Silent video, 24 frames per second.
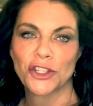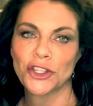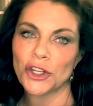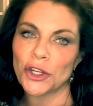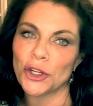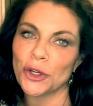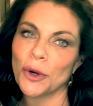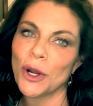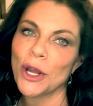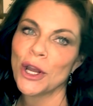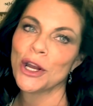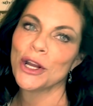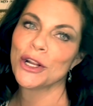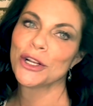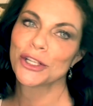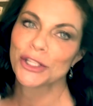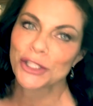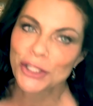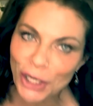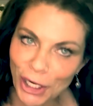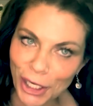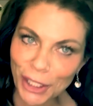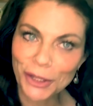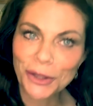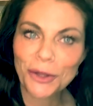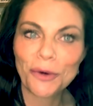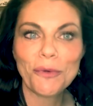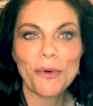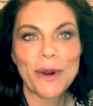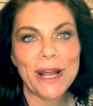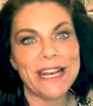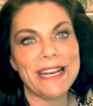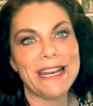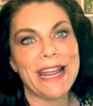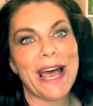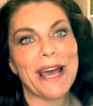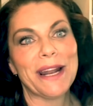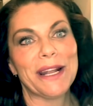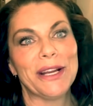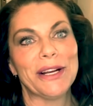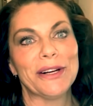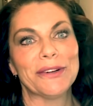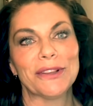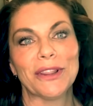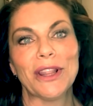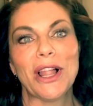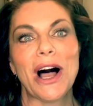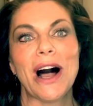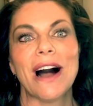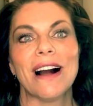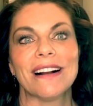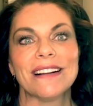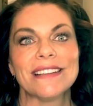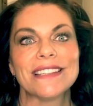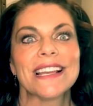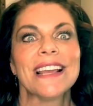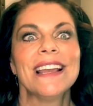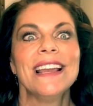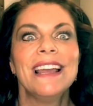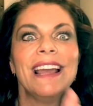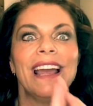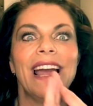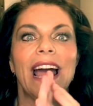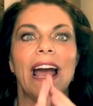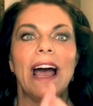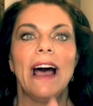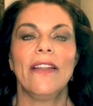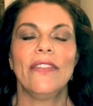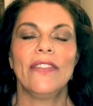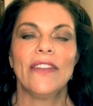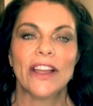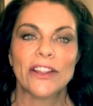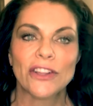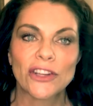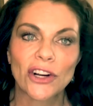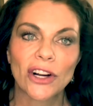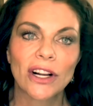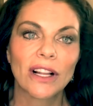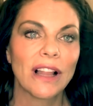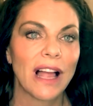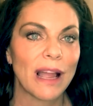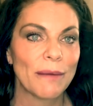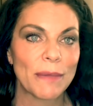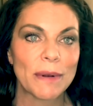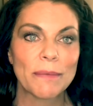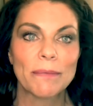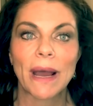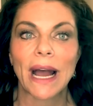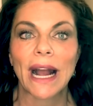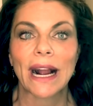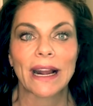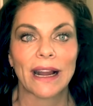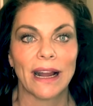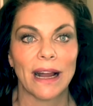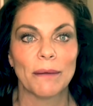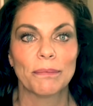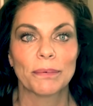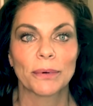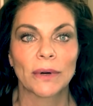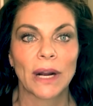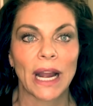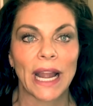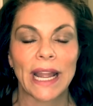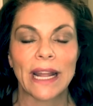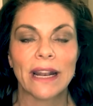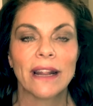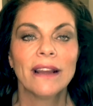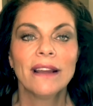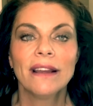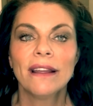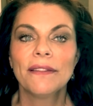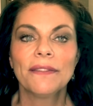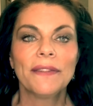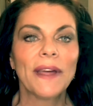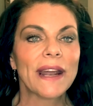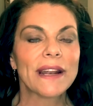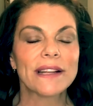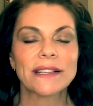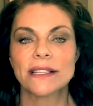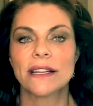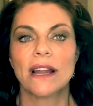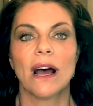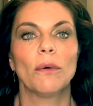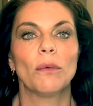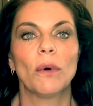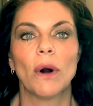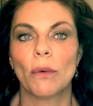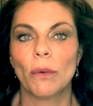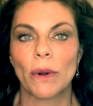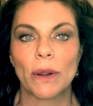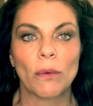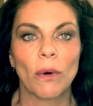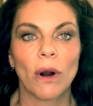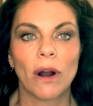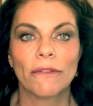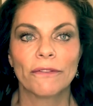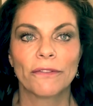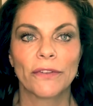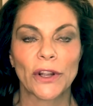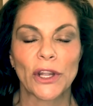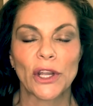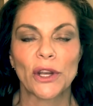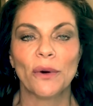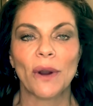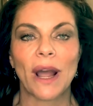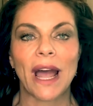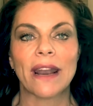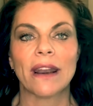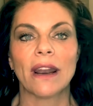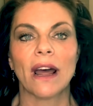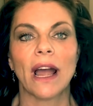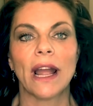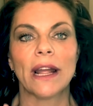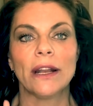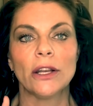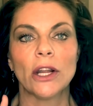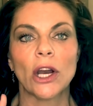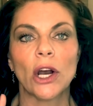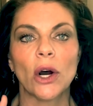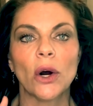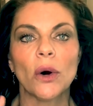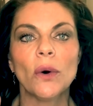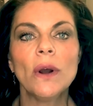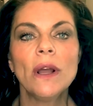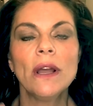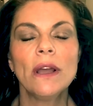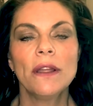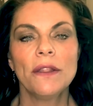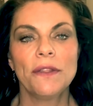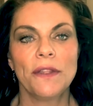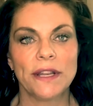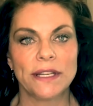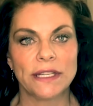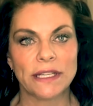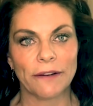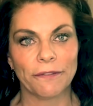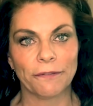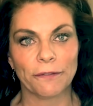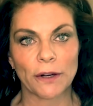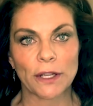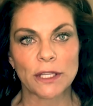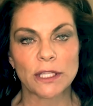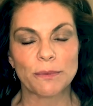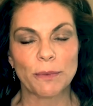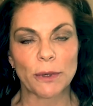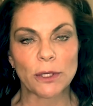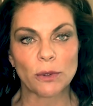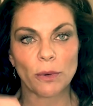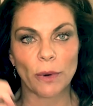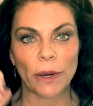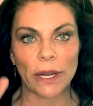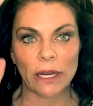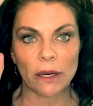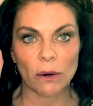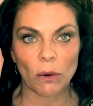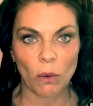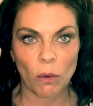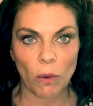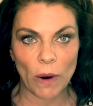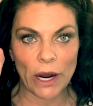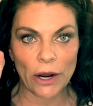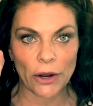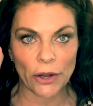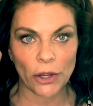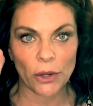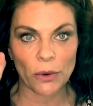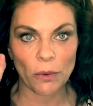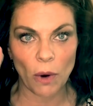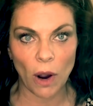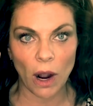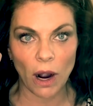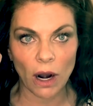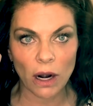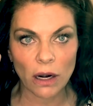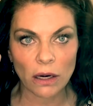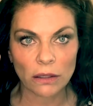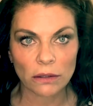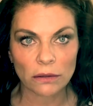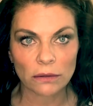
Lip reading: you, took the wind out of your lungs, and then you're climbing back up, right? That is not what we want for you. And I know the difference between where you are